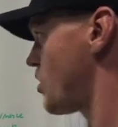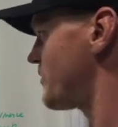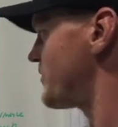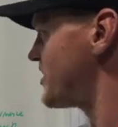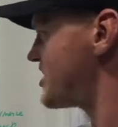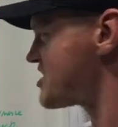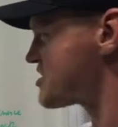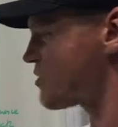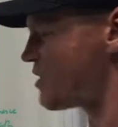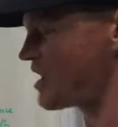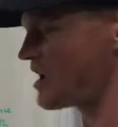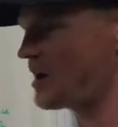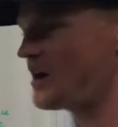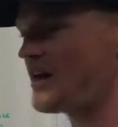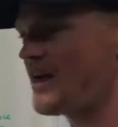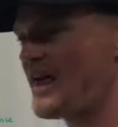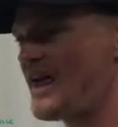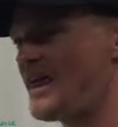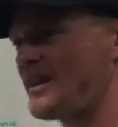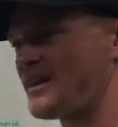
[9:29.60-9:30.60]
or if you just want to,
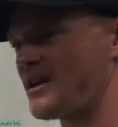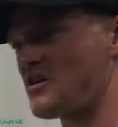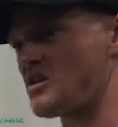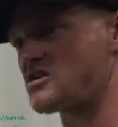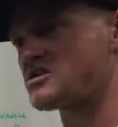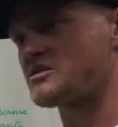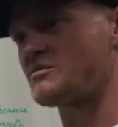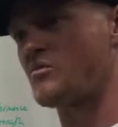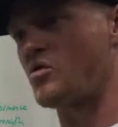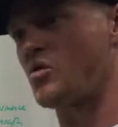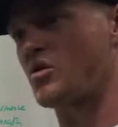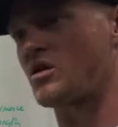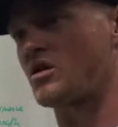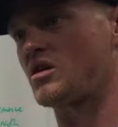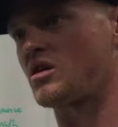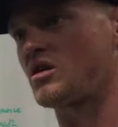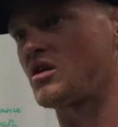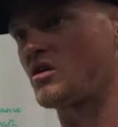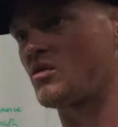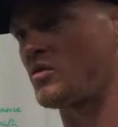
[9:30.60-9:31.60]
there are some
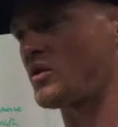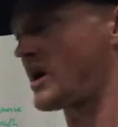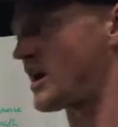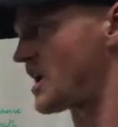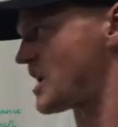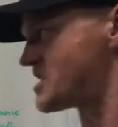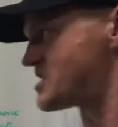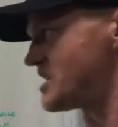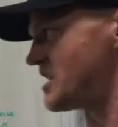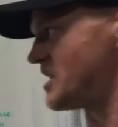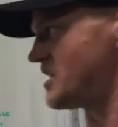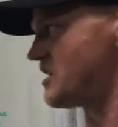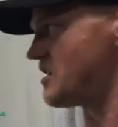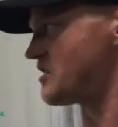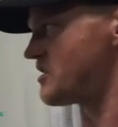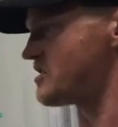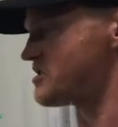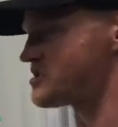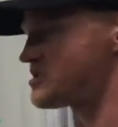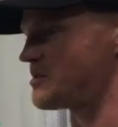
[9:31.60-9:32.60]
more. What I said
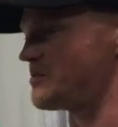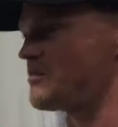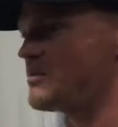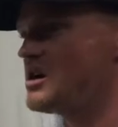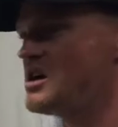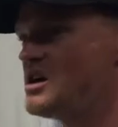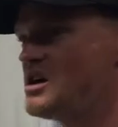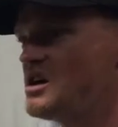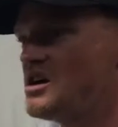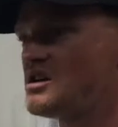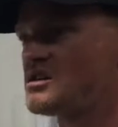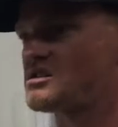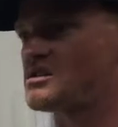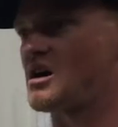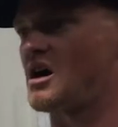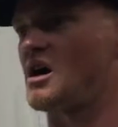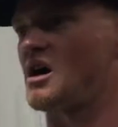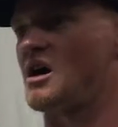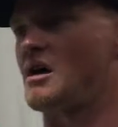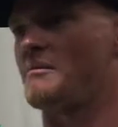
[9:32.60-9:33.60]
here, there's some
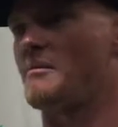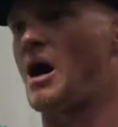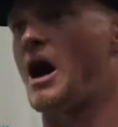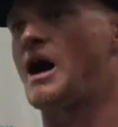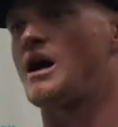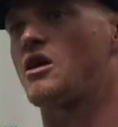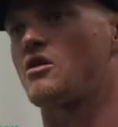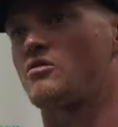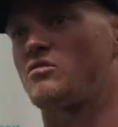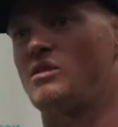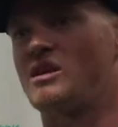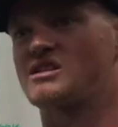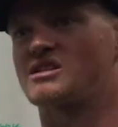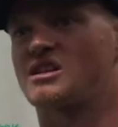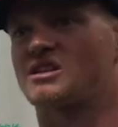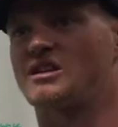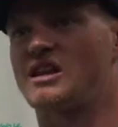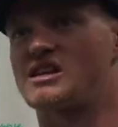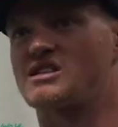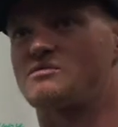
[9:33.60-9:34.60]
higher
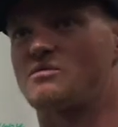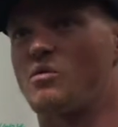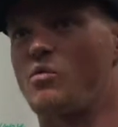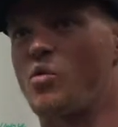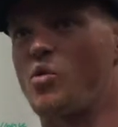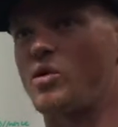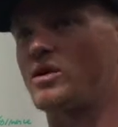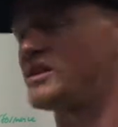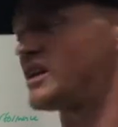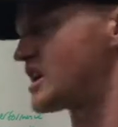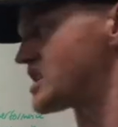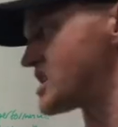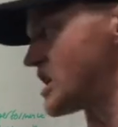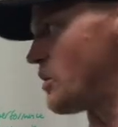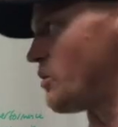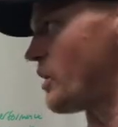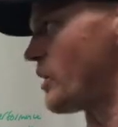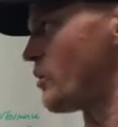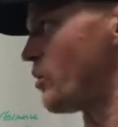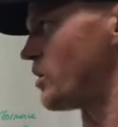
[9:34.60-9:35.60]
risk, less reward things
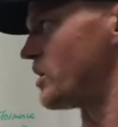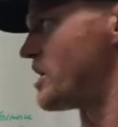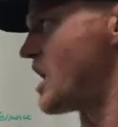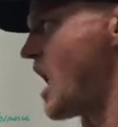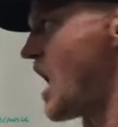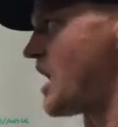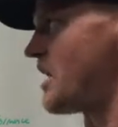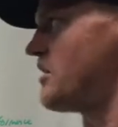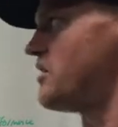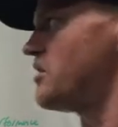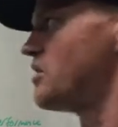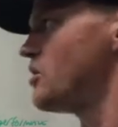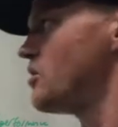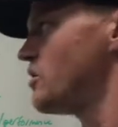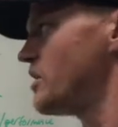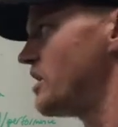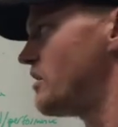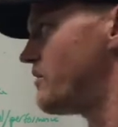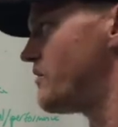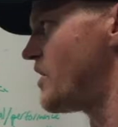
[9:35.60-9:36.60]
that we will not
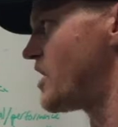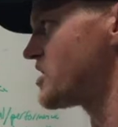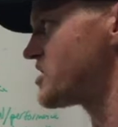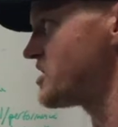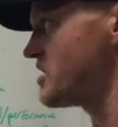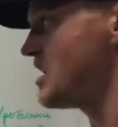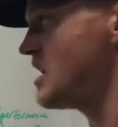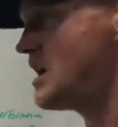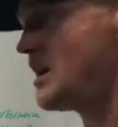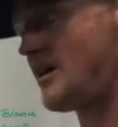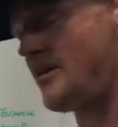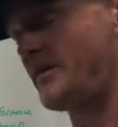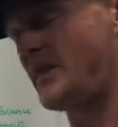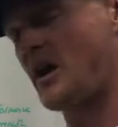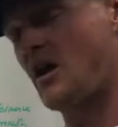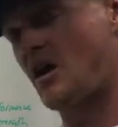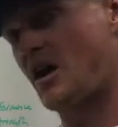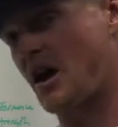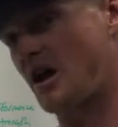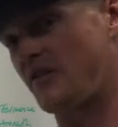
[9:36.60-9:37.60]
do in function. They
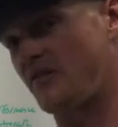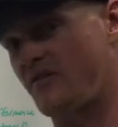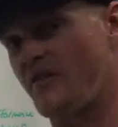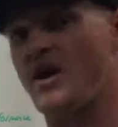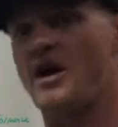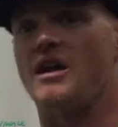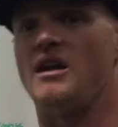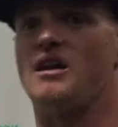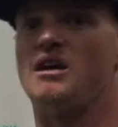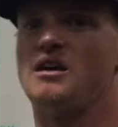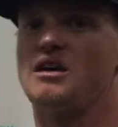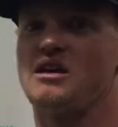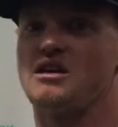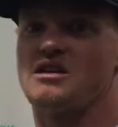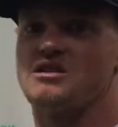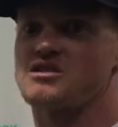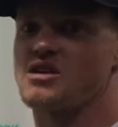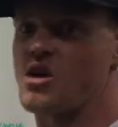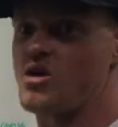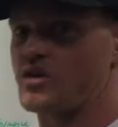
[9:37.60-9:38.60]
are kind of fun.
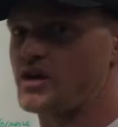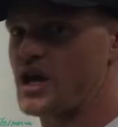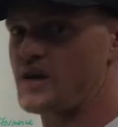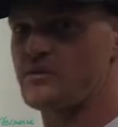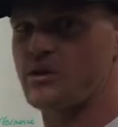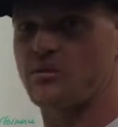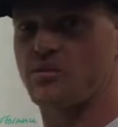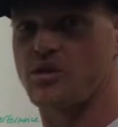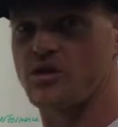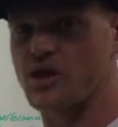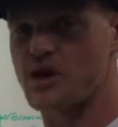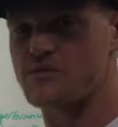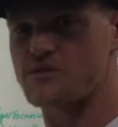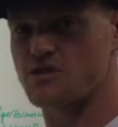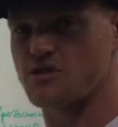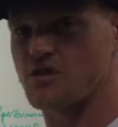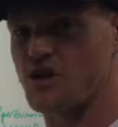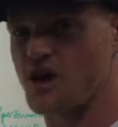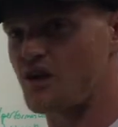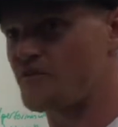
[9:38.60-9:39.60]
So kipping pull-ups
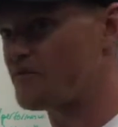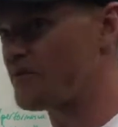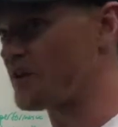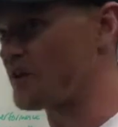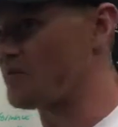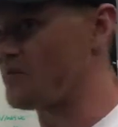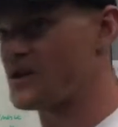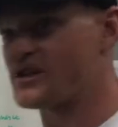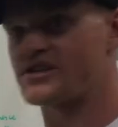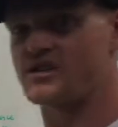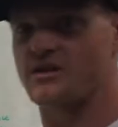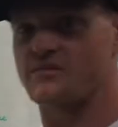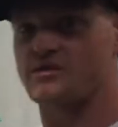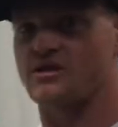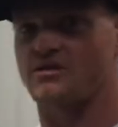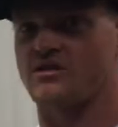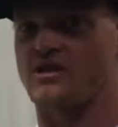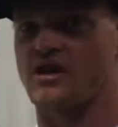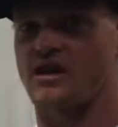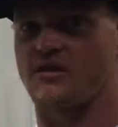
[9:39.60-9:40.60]
are a lot of fun. Muscle-ups
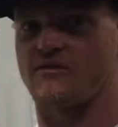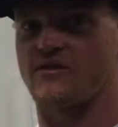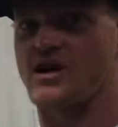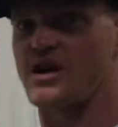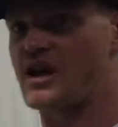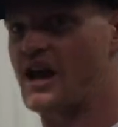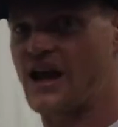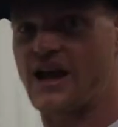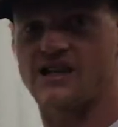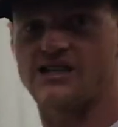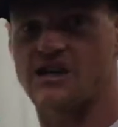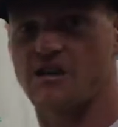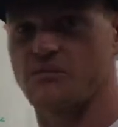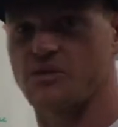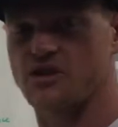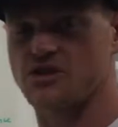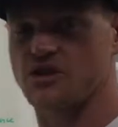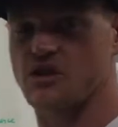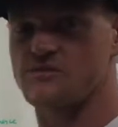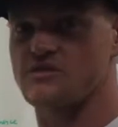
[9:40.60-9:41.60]
are a lot of fun. Handstand
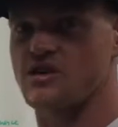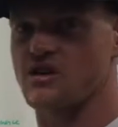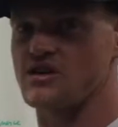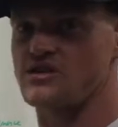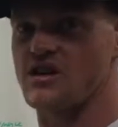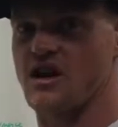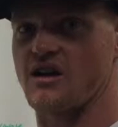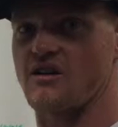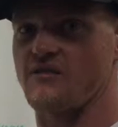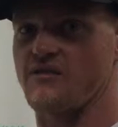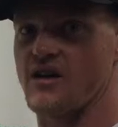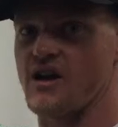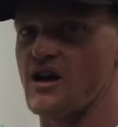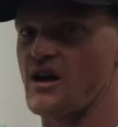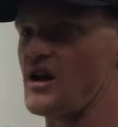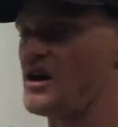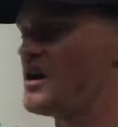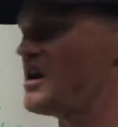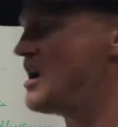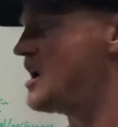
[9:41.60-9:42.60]
push-ups are a ton of fun.